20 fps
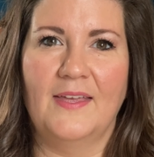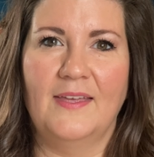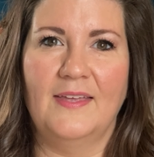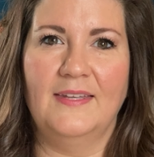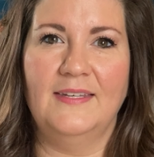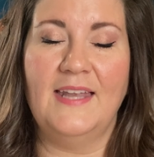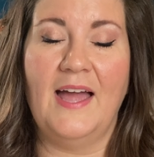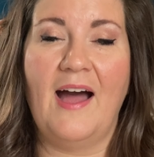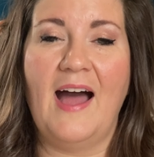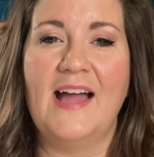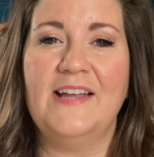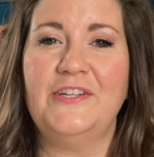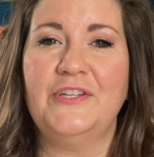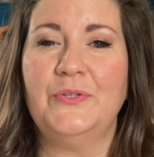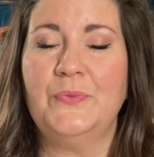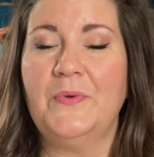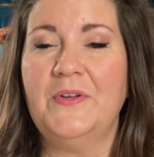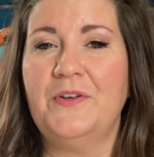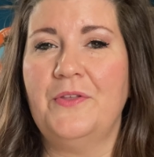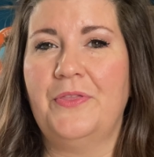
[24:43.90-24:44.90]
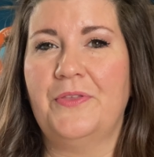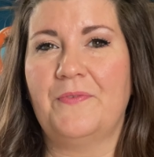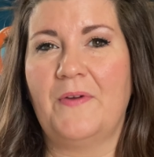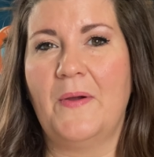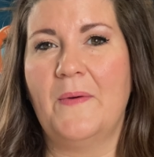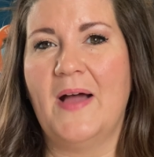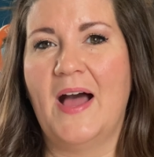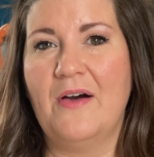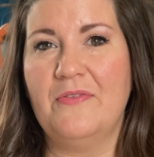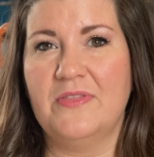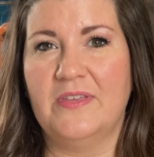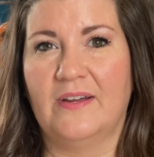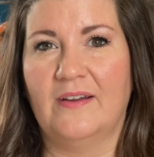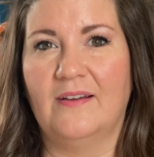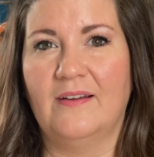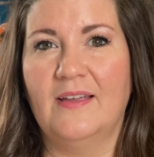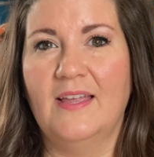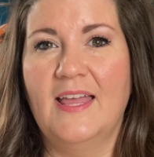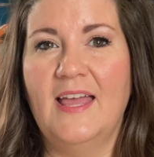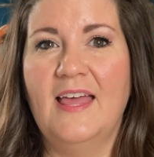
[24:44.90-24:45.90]
Now, I just want to throw out
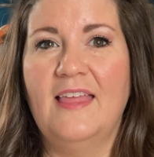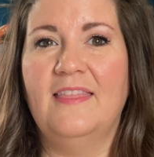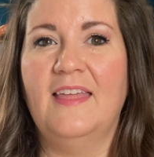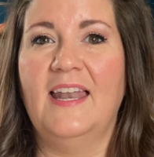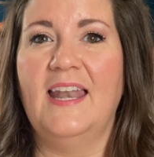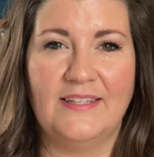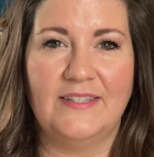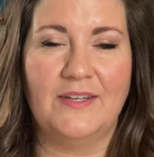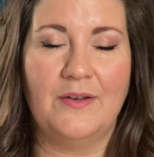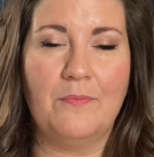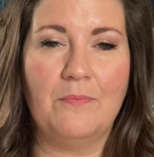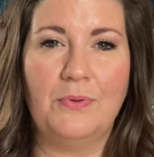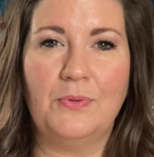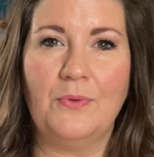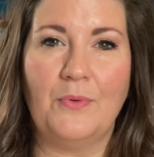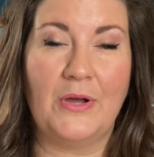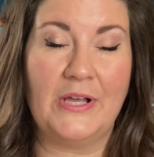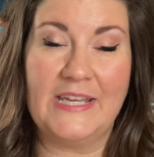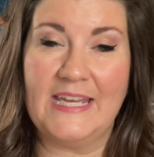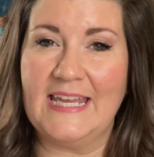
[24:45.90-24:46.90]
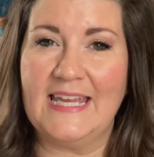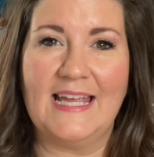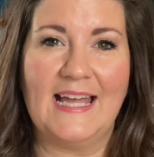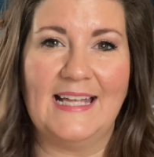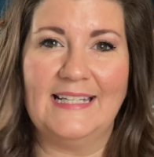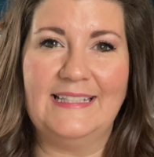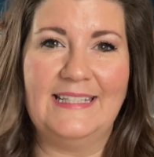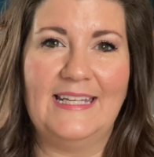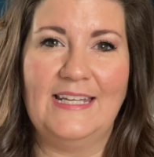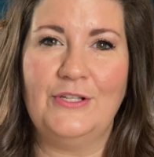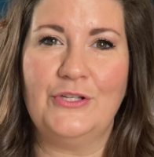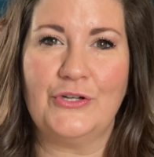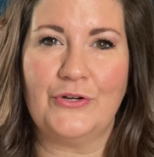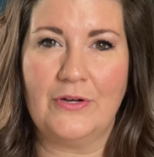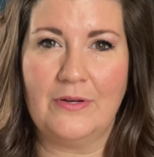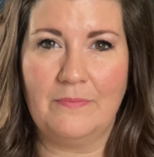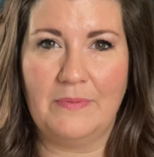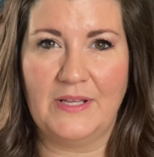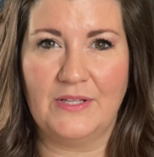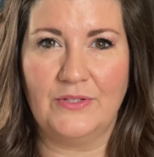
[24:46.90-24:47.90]
there that an employee, a teacher
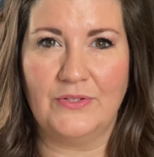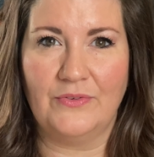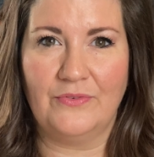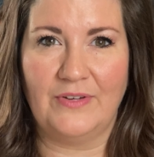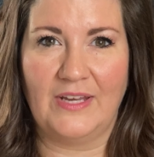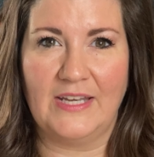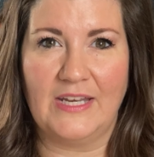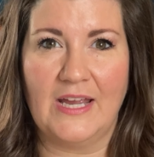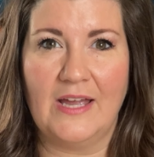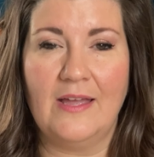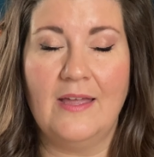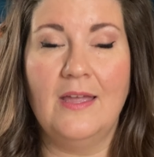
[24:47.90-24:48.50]
in Pennsylvania,